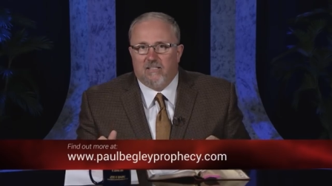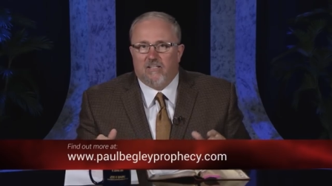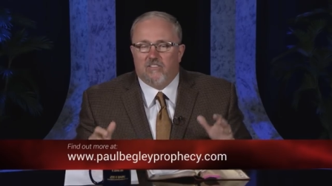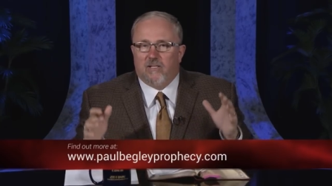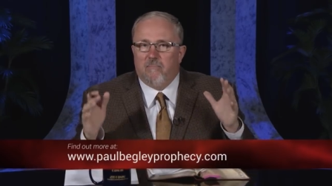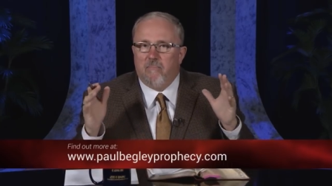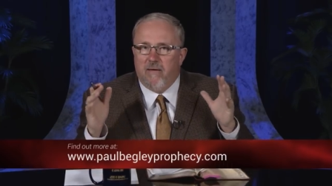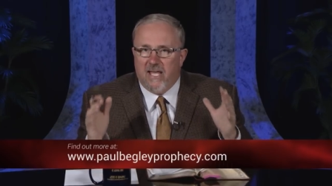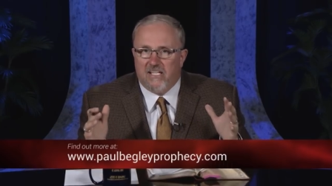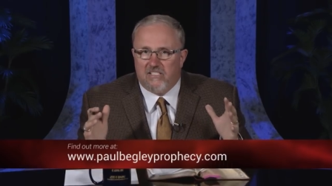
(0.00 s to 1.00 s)
there's a
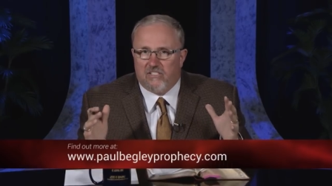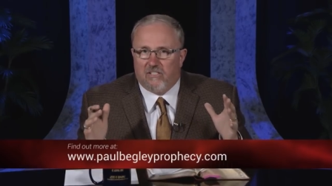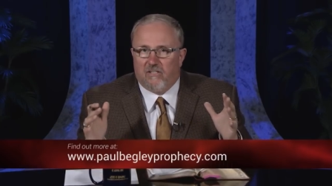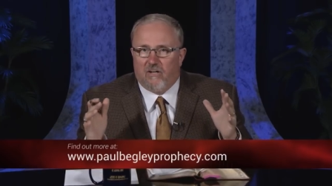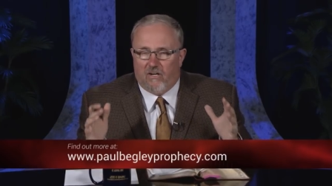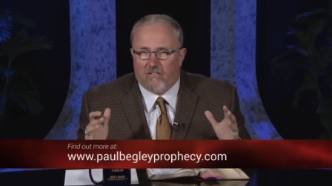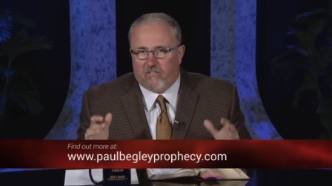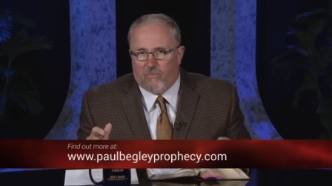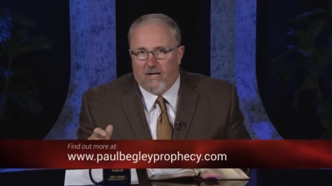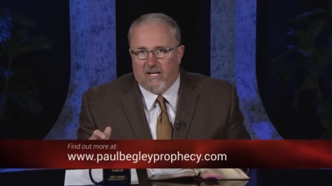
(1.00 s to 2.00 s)
major
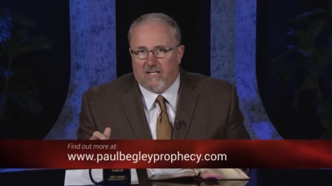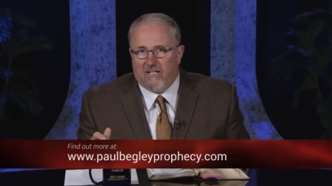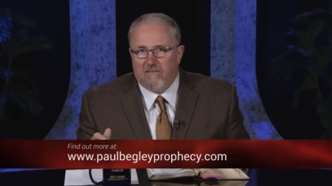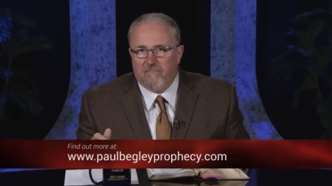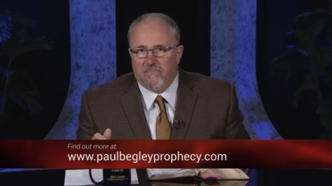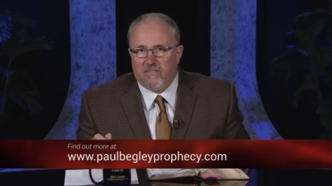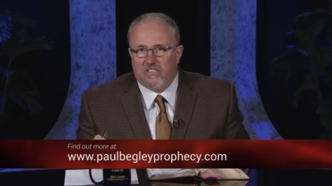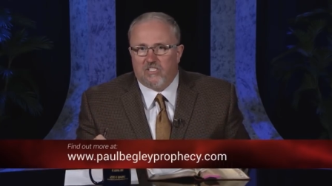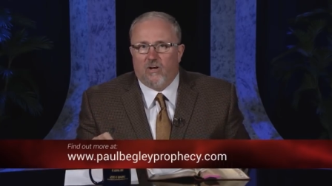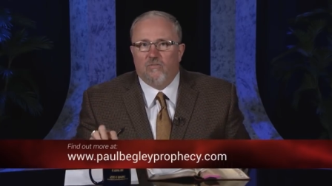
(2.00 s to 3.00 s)
earthquake,
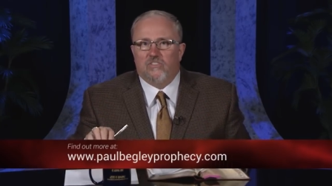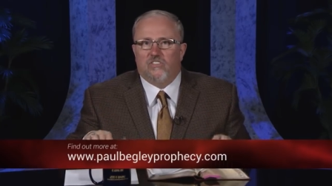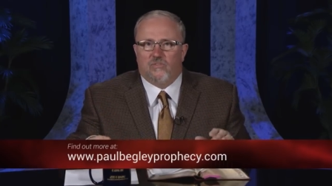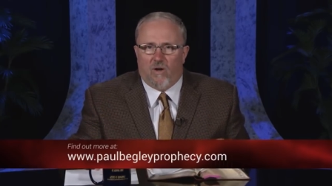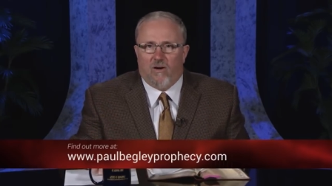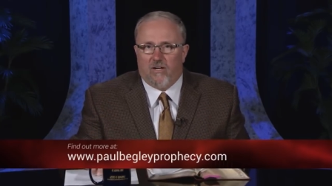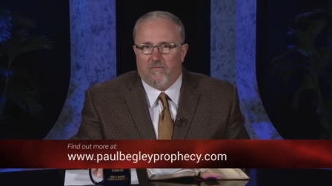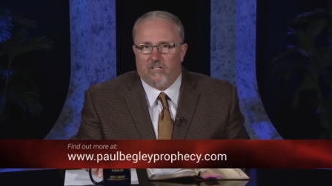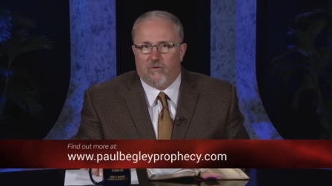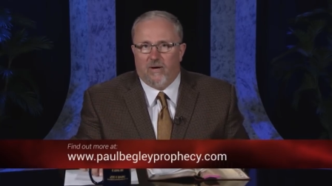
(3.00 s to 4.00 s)
so strong
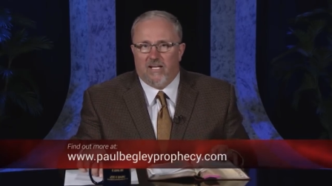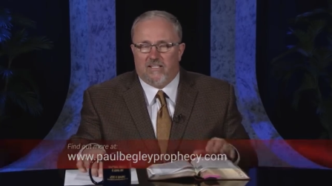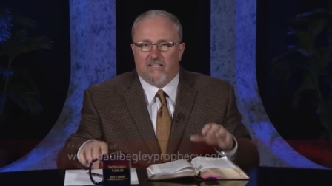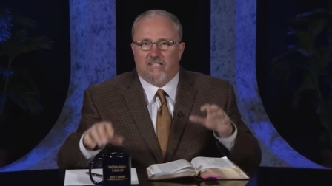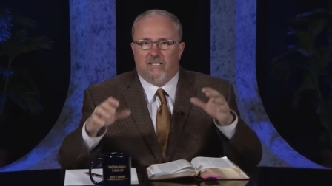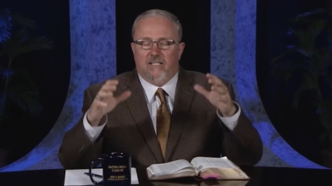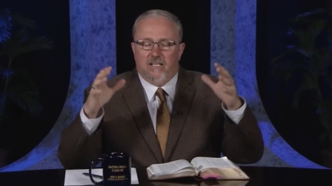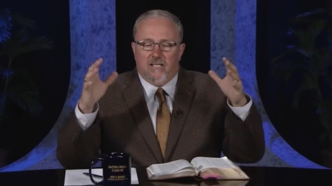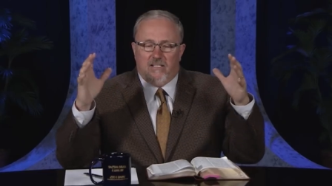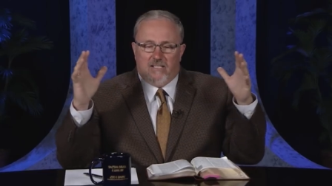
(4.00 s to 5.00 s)
of a quake that
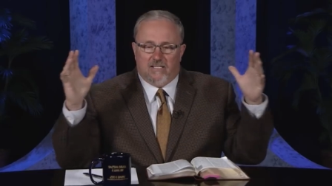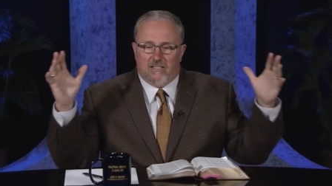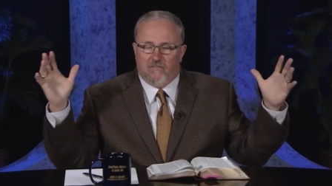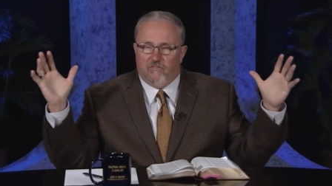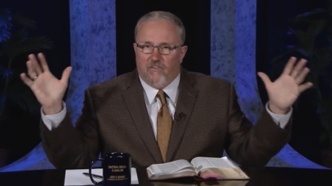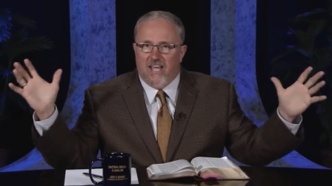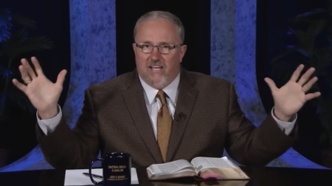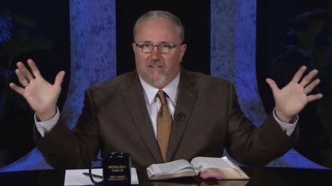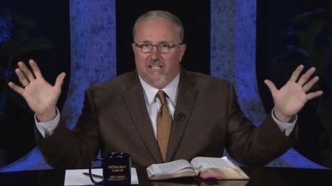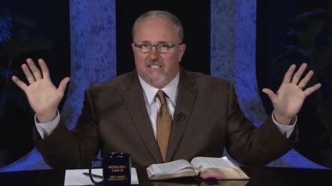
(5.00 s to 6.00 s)
the
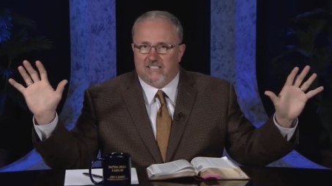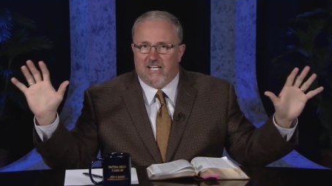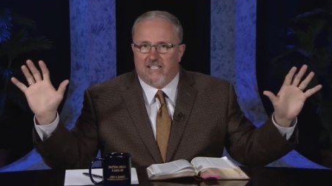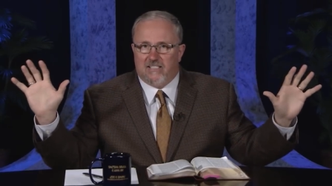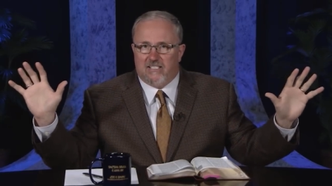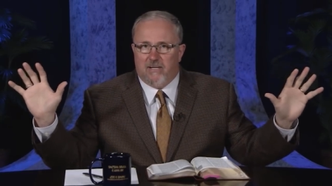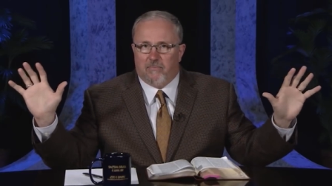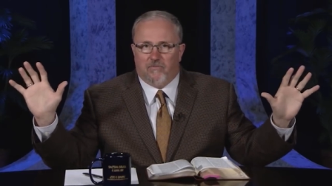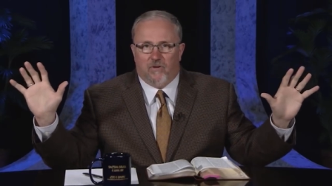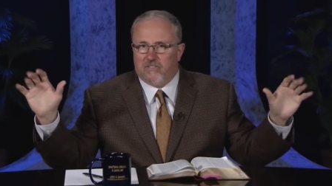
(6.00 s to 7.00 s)
veil inside the
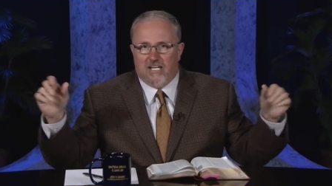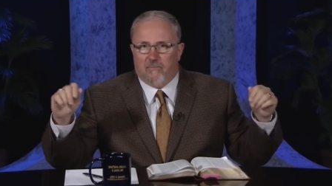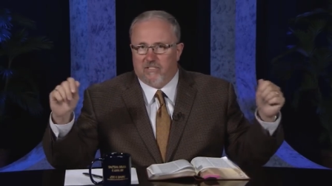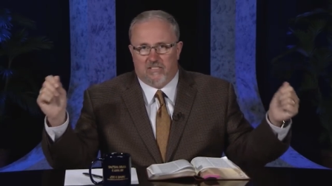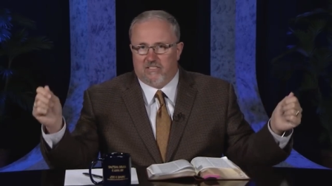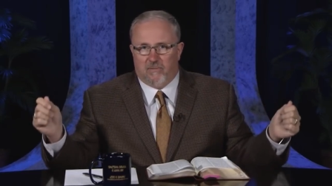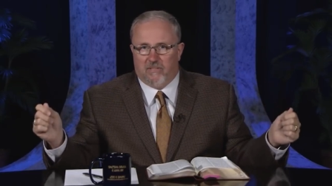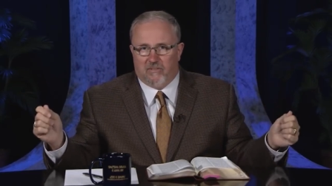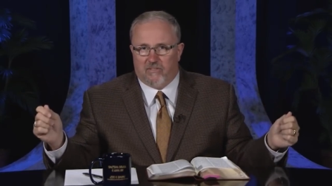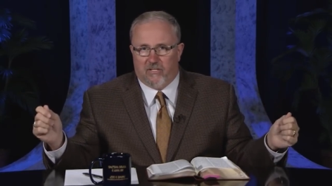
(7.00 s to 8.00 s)
temple, folks, that wasn't some
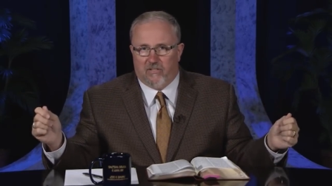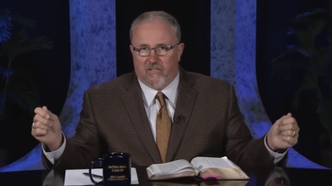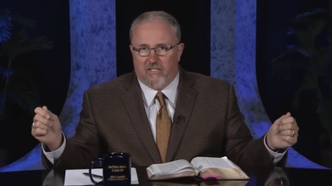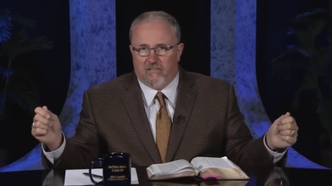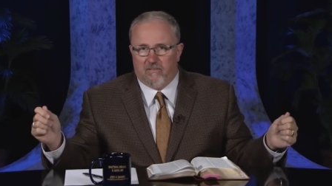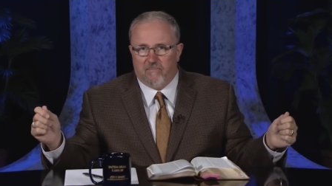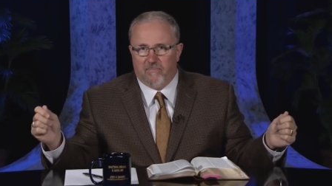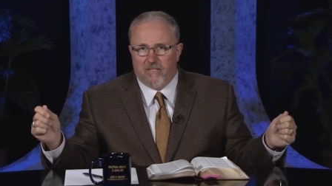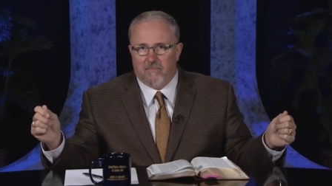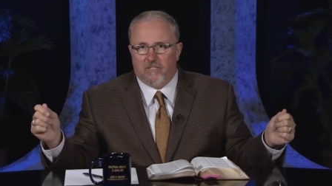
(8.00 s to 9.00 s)
little curtain either.
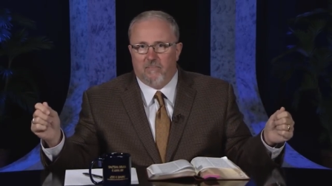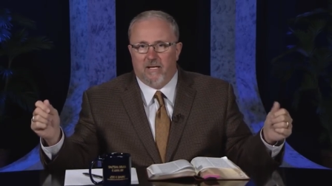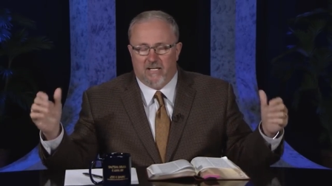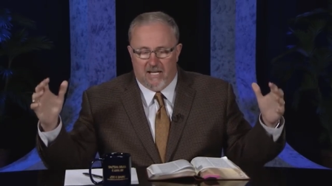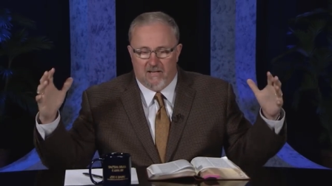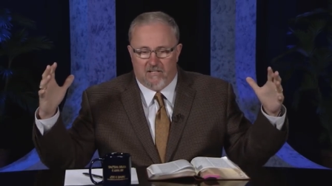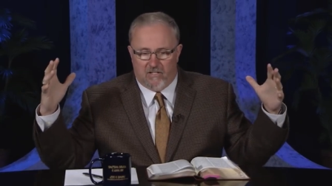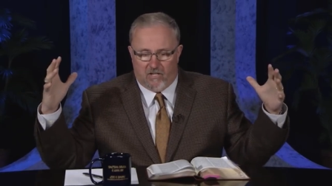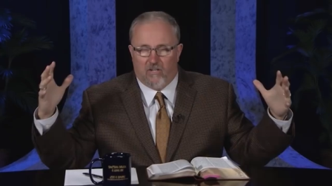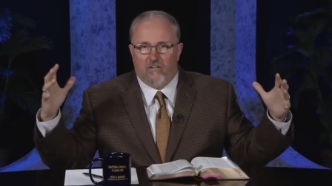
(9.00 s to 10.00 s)
I'm talking about a
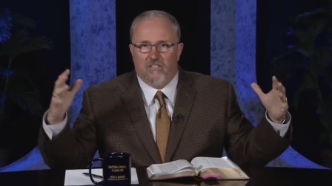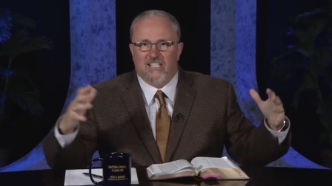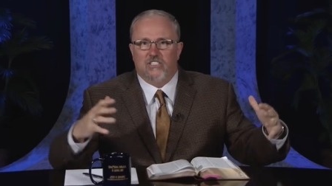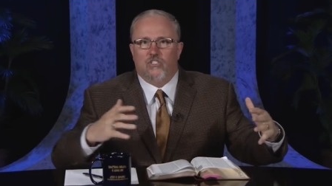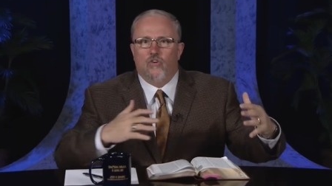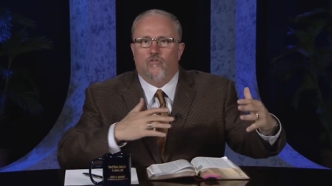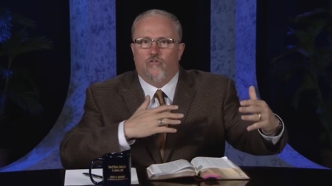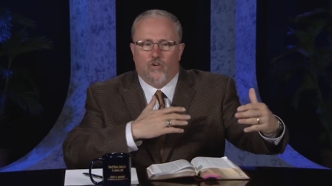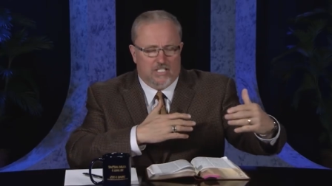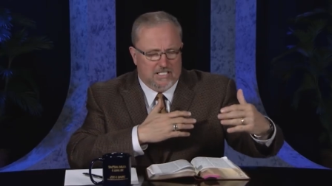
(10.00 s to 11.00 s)
curtain that's 2
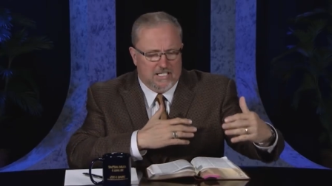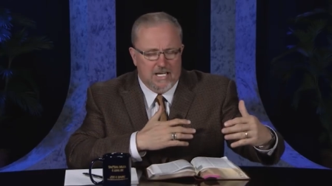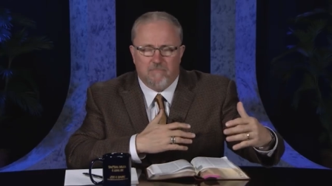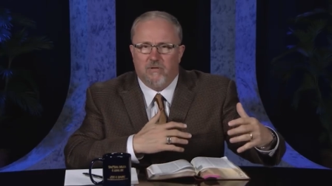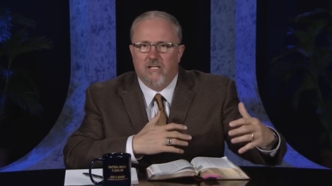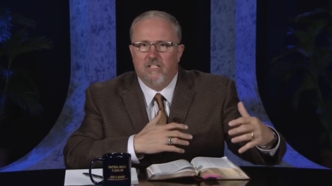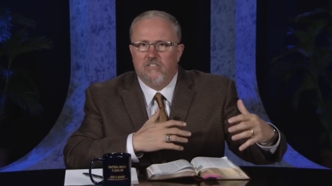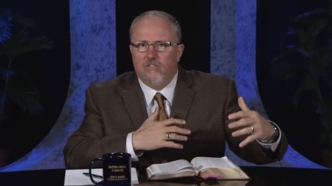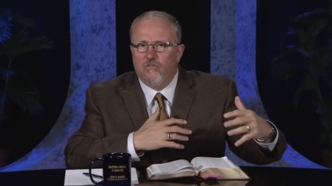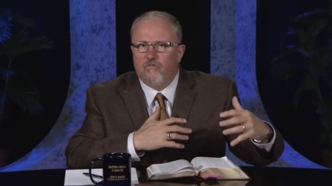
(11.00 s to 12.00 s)
foot deep,
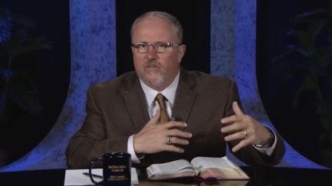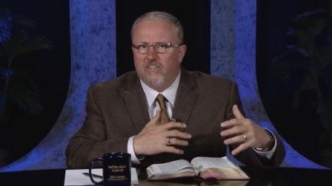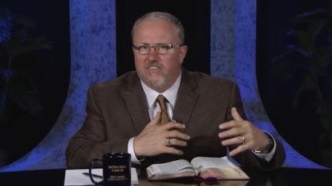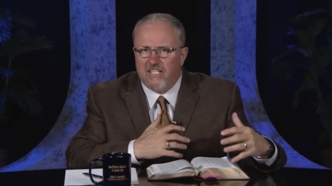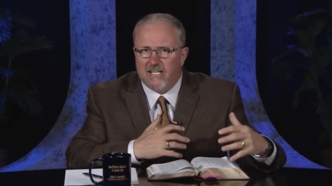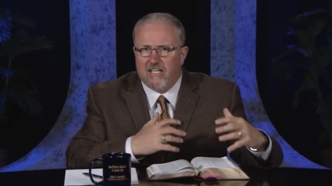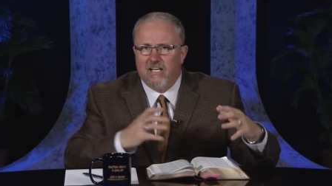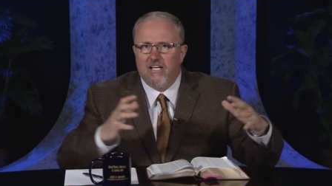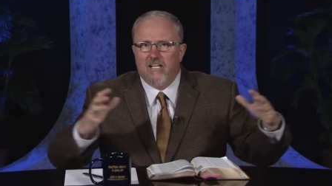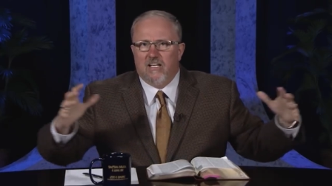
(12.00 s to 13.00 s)
2 foot thick.
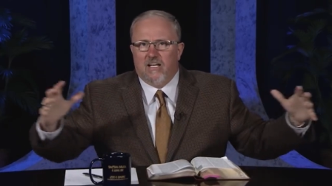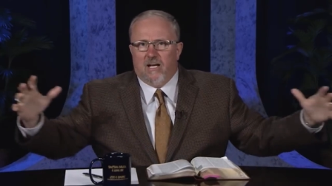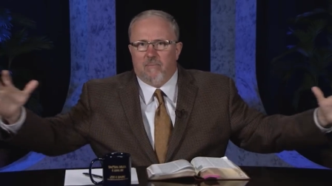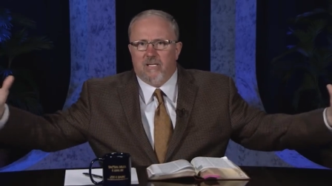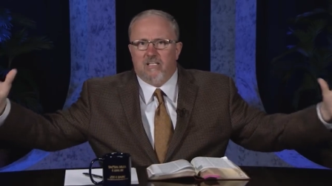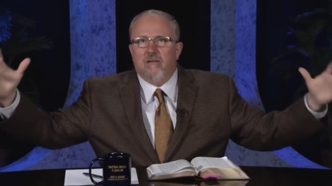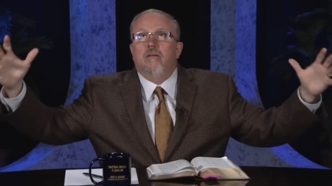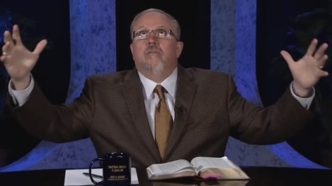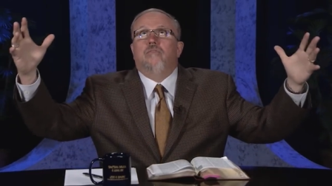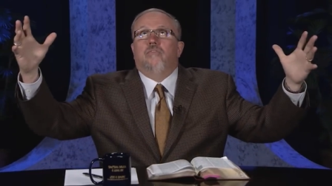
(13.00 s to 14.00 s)
I mean,
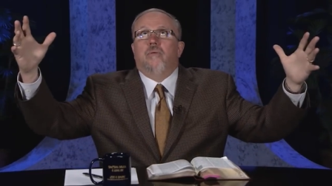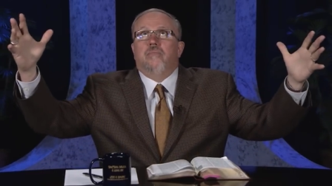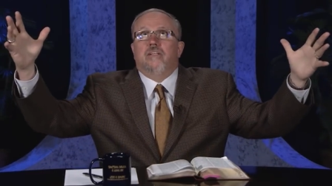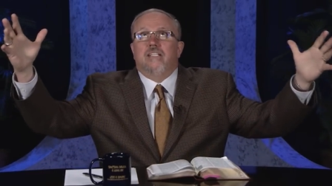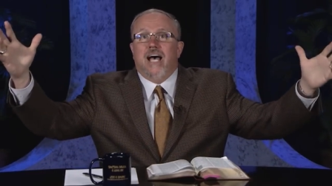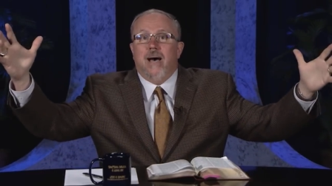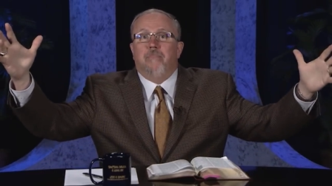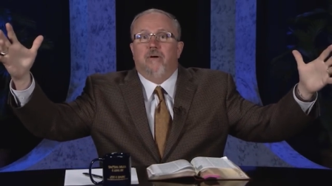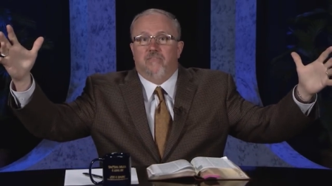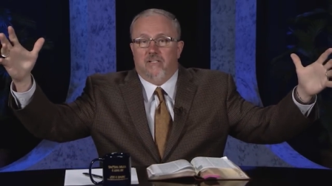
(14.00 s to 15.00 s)
from the top
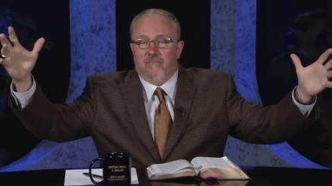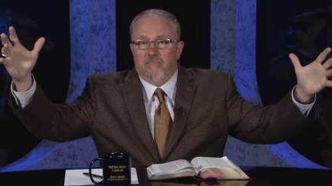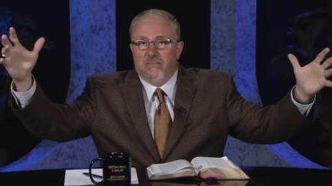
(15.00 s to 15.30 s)
of the